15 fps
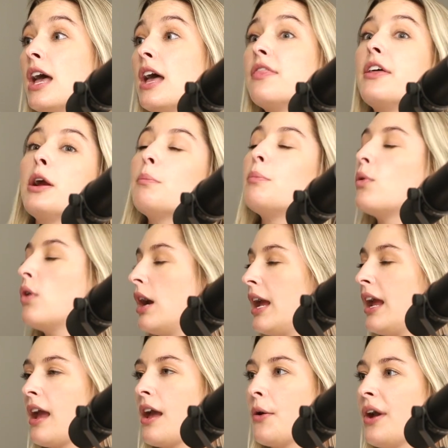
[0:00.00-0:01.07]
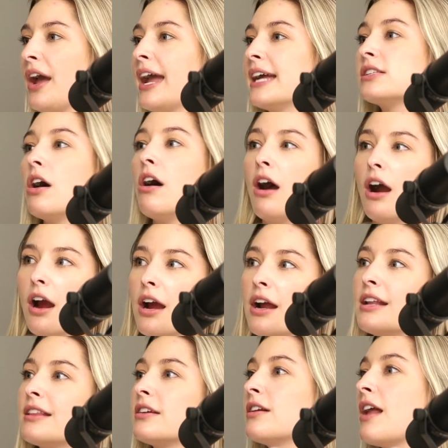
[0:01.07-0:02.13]
They're boring. Okay, it's
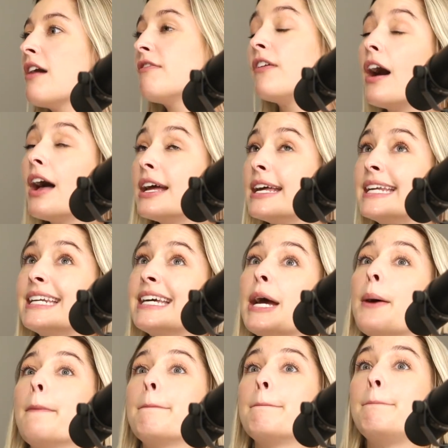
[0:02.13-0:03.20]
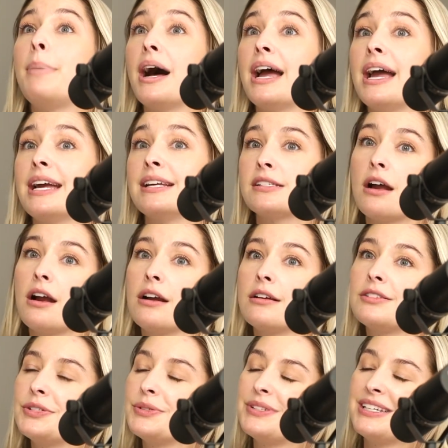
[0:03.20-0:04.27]
hard. They're not fun, but it's
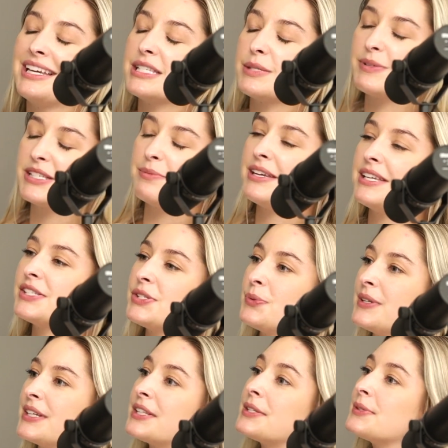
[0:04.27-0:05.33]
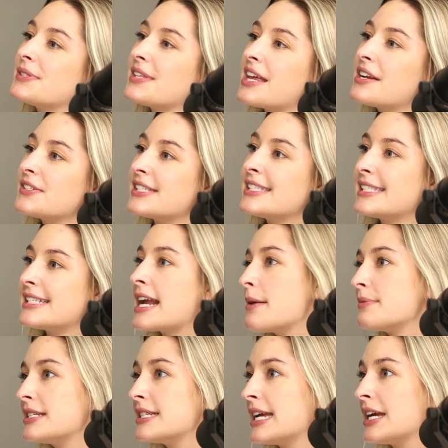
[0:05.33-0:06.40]
our duty as BCBAs to read the newsletters and stay
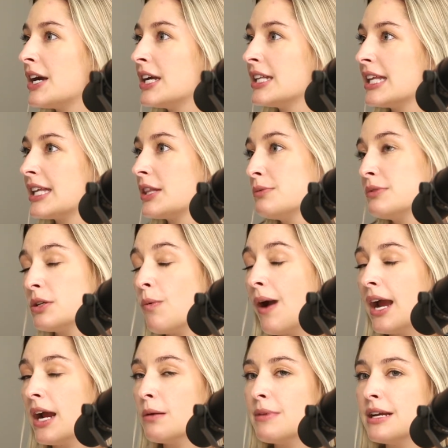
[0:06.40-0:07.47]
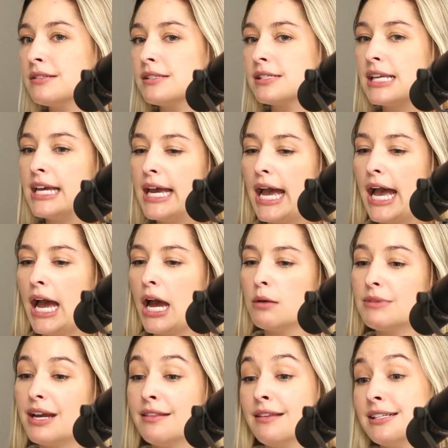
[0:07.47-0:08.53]
up to date on like the requirements.
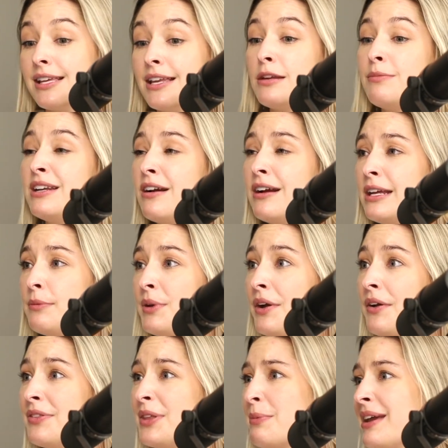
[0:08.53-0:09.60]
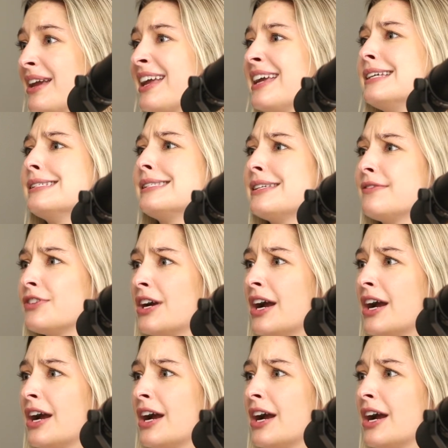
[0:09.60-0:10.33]
And they send them in our email. They make it easy for us.